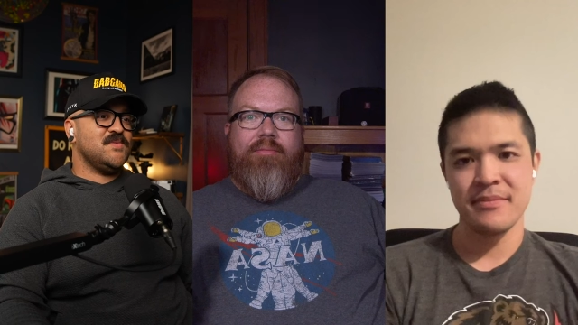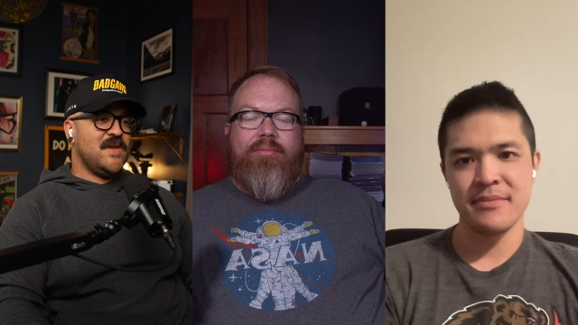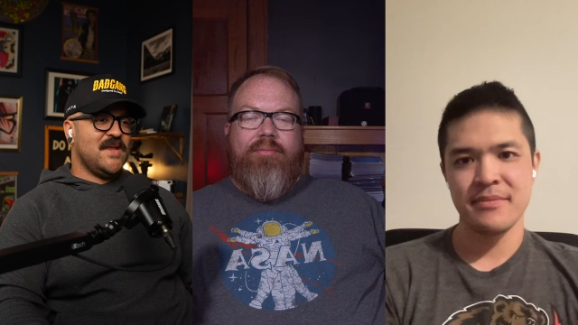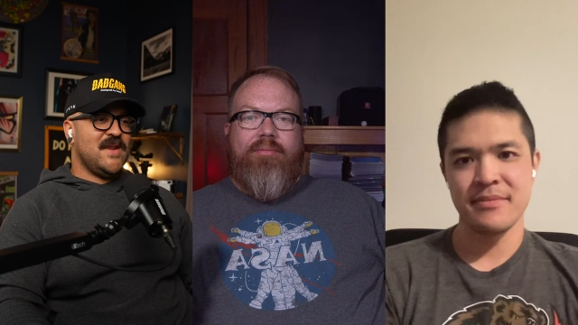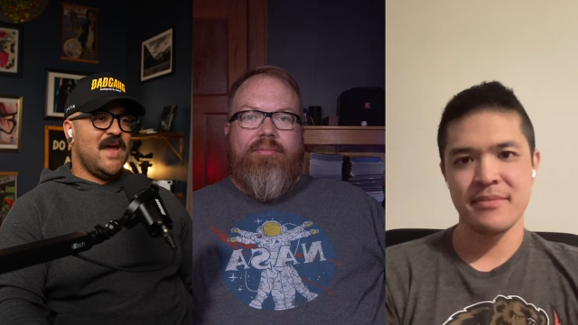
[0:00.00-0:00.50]
Speaker 1: we
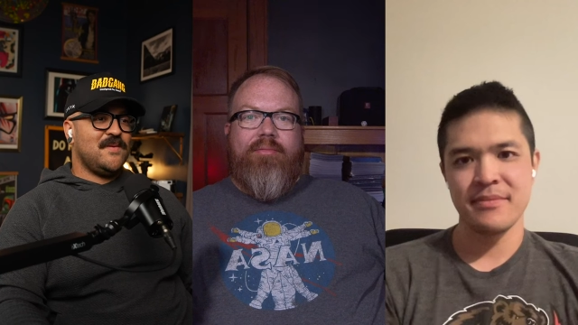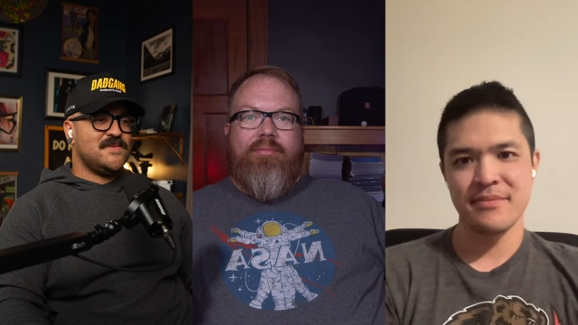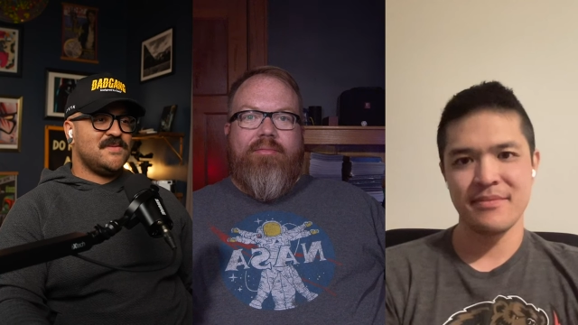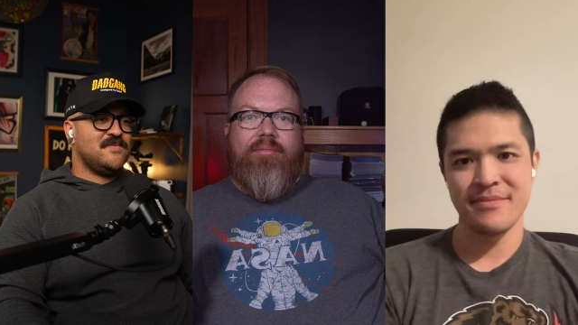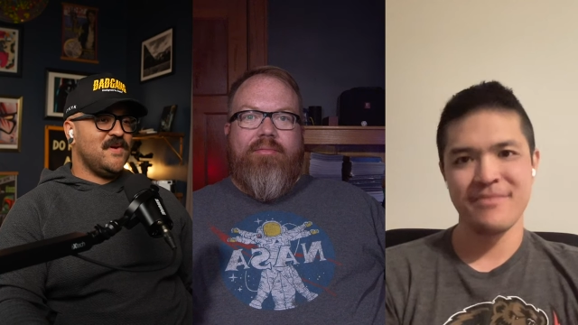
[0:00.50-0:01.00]
get
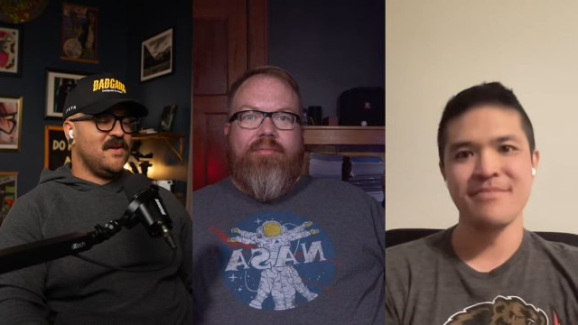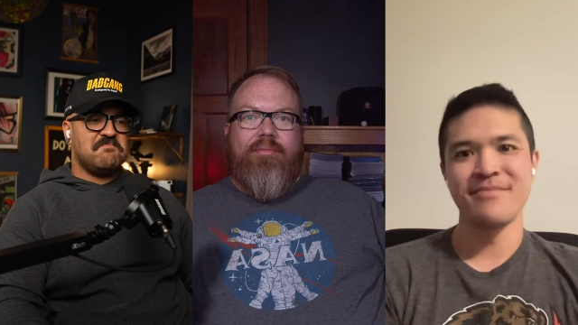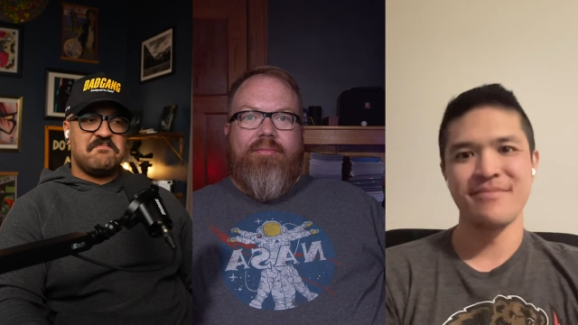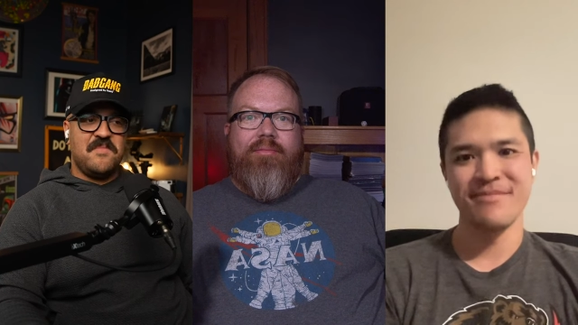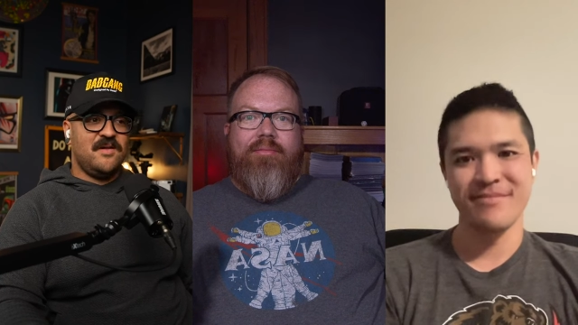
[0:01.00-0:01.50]
naps. But
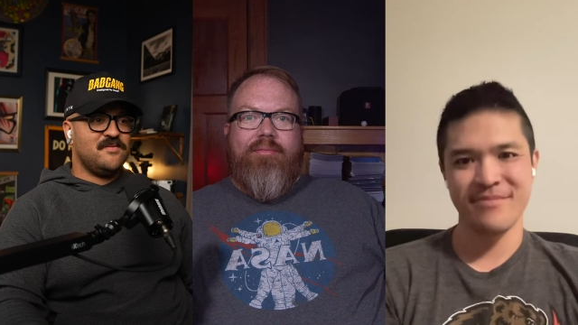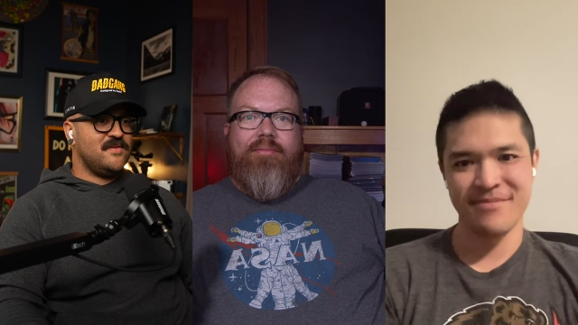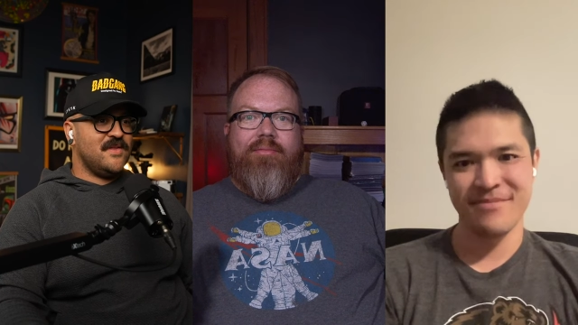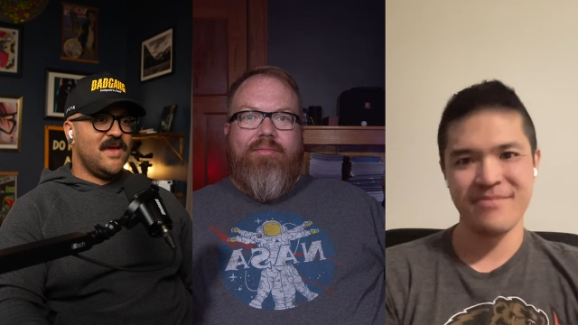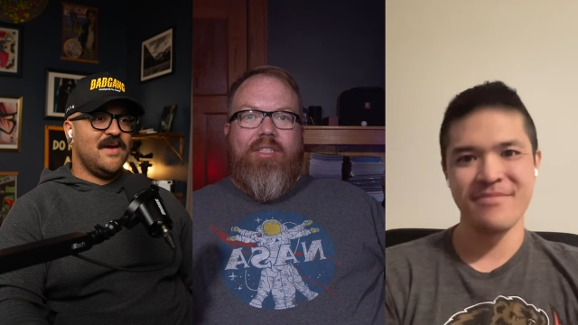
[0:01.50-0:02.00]
other
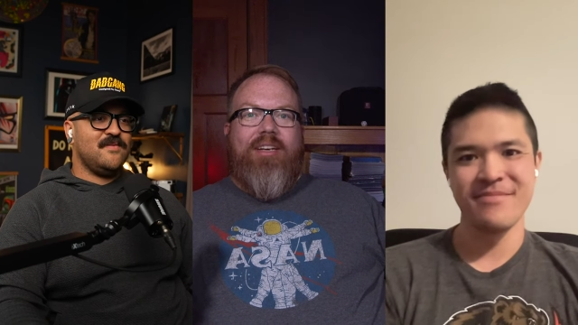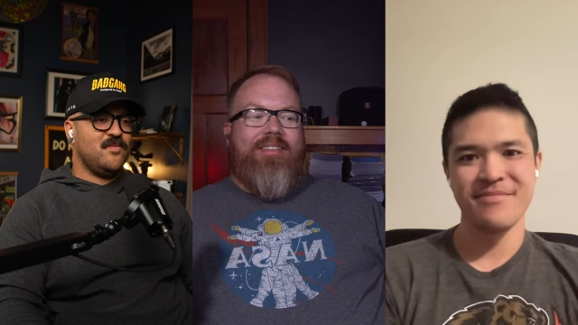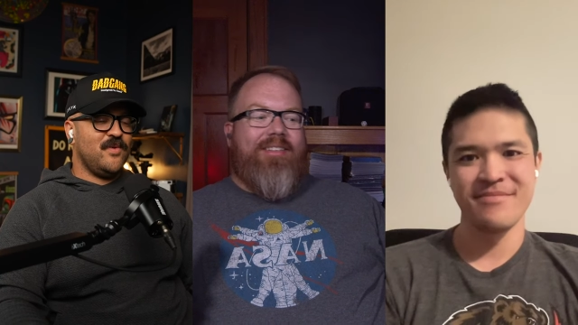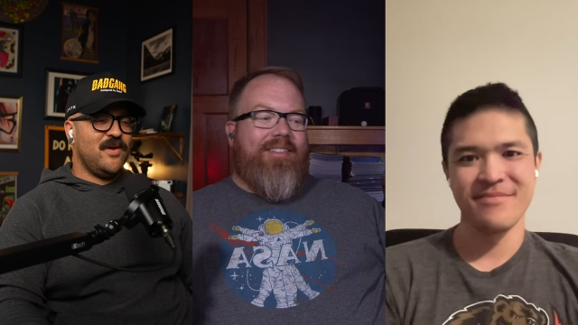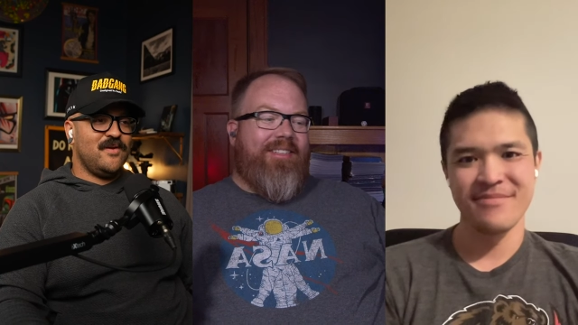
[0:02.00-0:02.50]
than that,
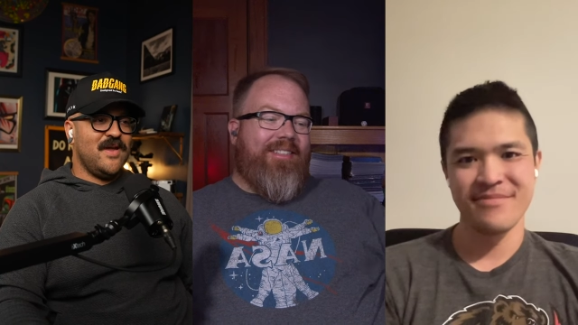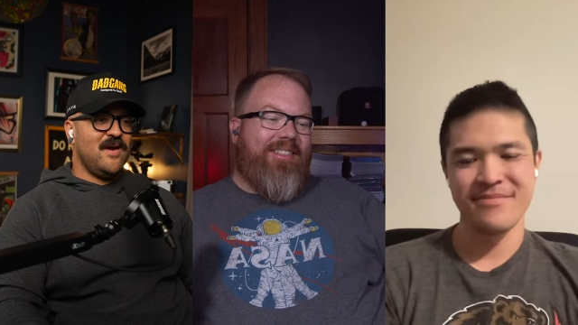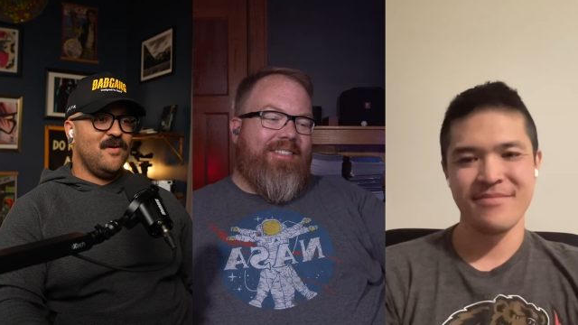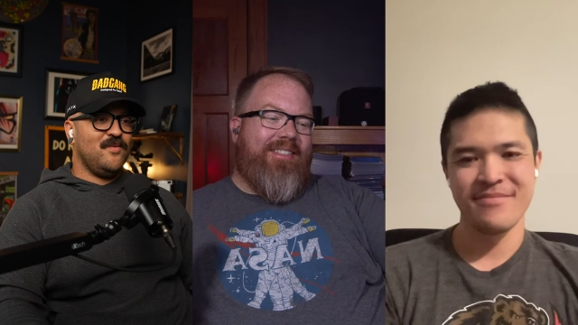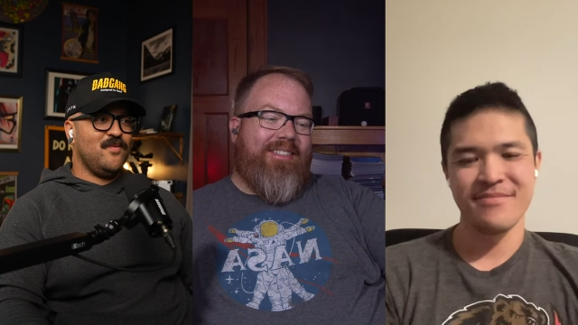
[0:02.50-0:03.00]
we are
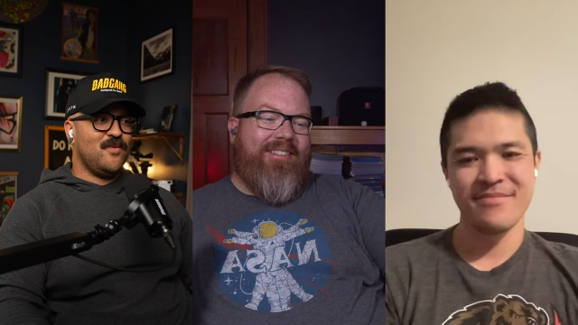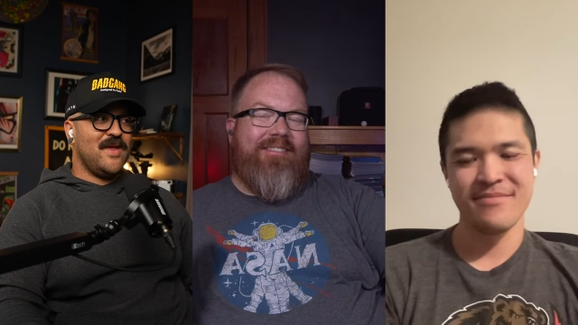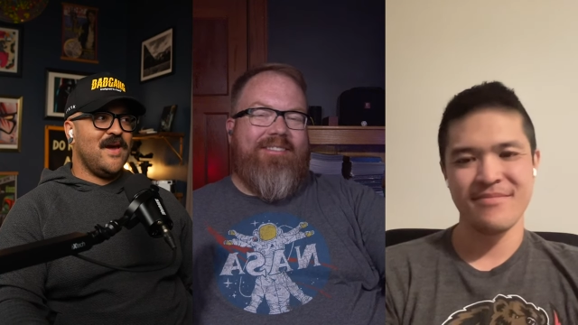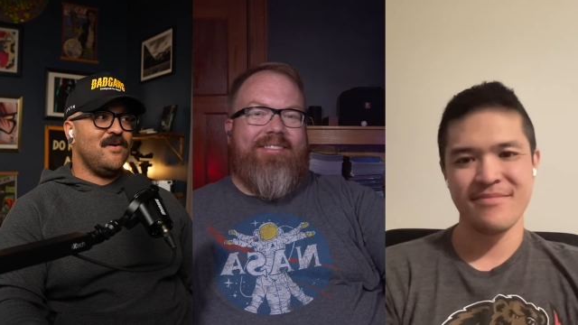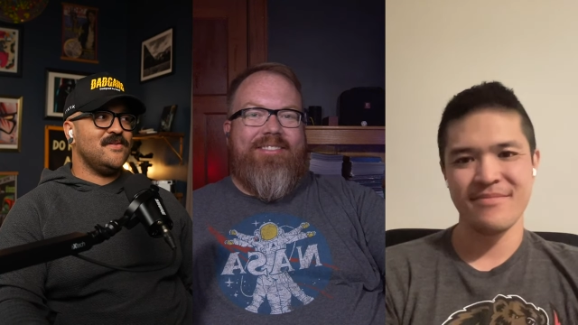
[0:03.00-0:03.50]
now we're
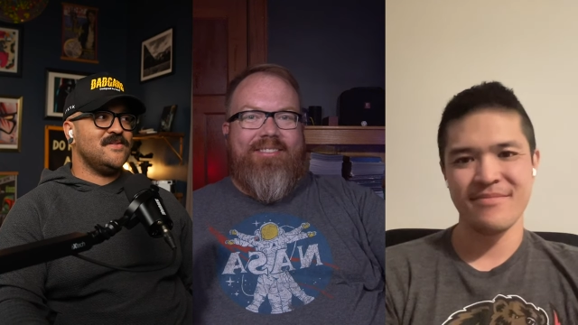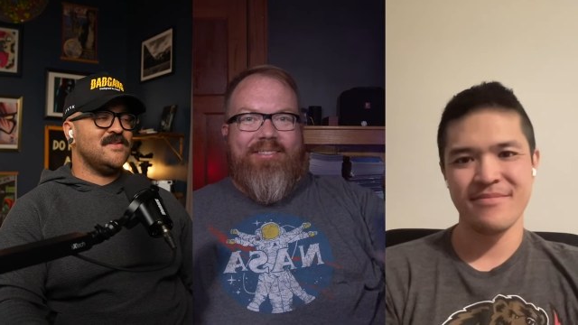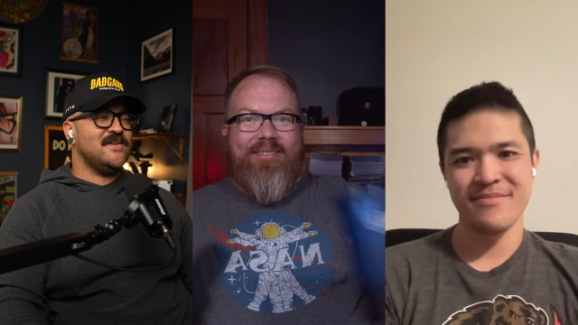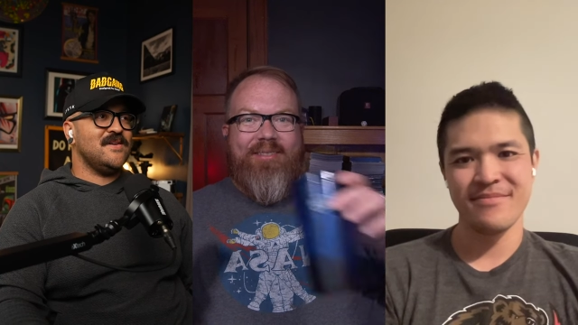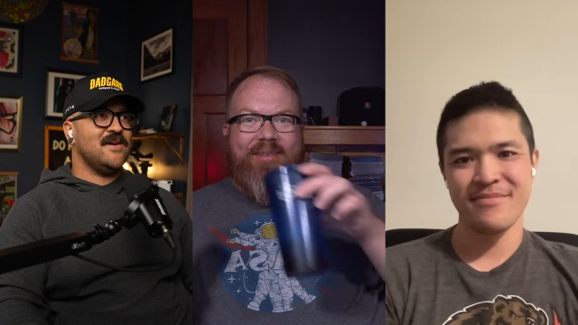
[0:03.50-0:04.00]
now into
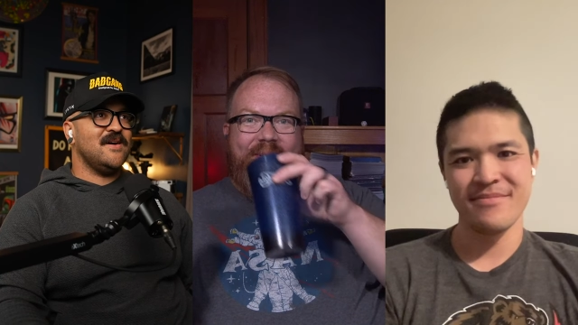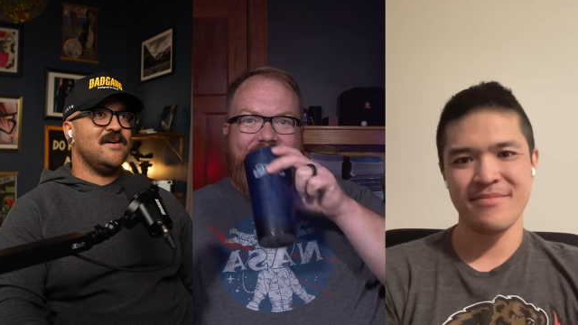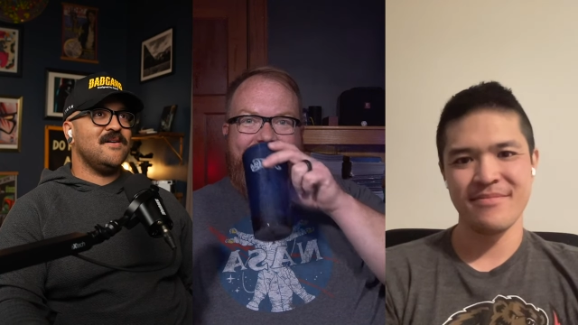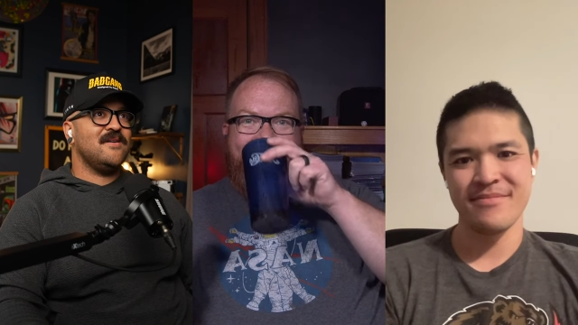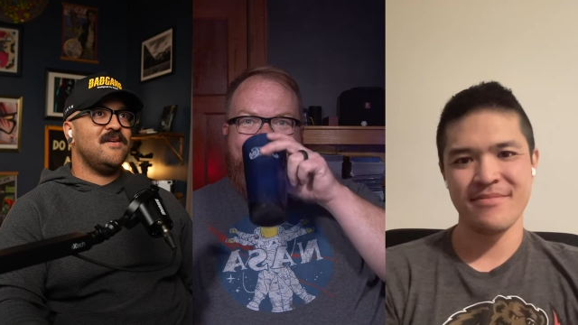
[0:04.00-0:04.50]
the
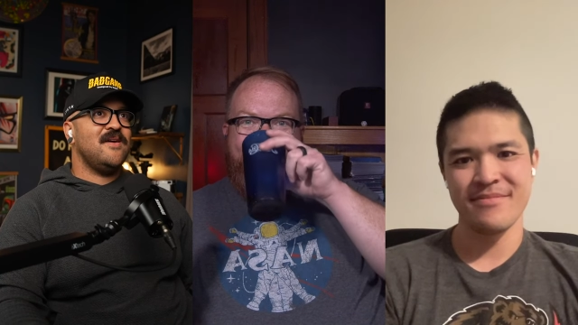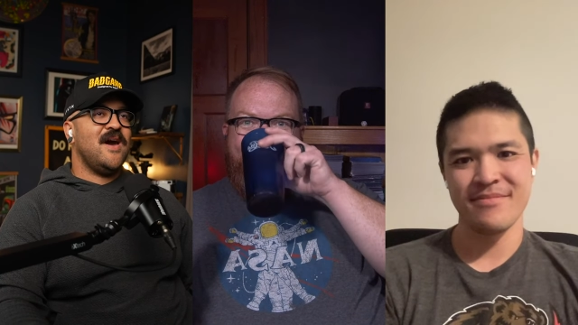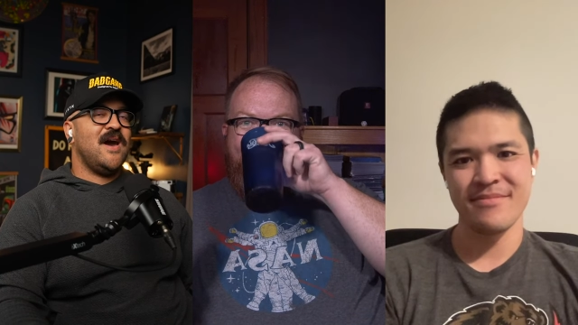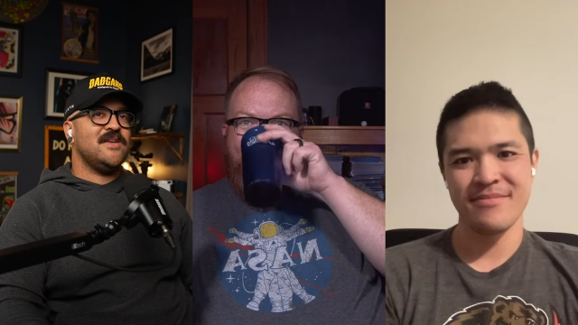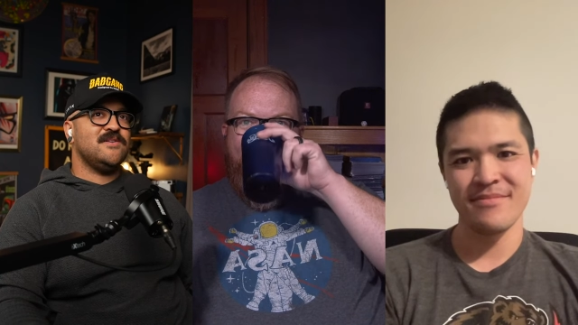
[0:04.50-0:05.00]
uh,
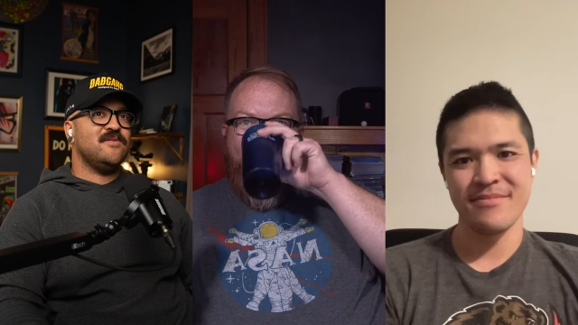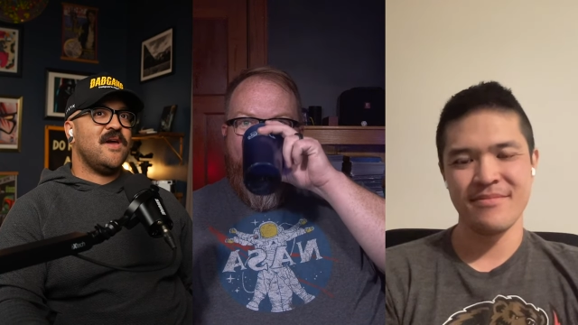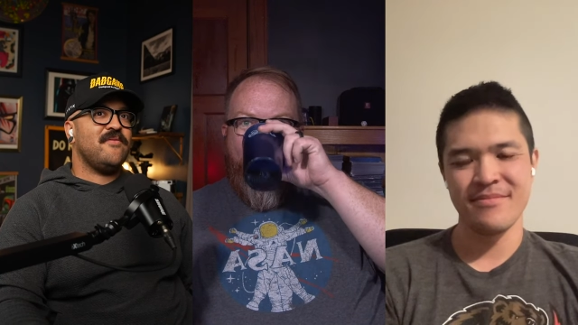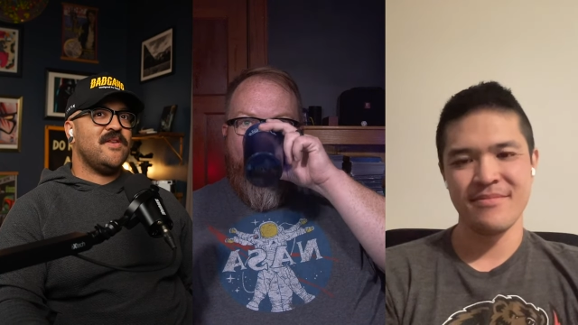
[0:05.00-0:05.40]
I don't have a